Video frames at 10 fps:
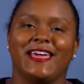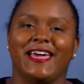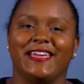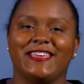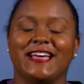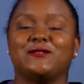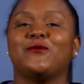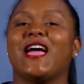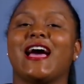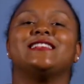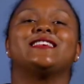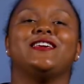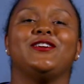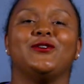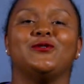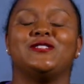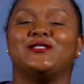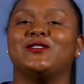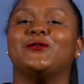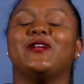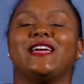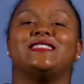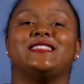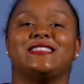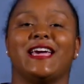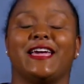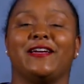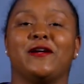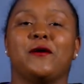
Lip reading: And yes, we're asking you to donate today,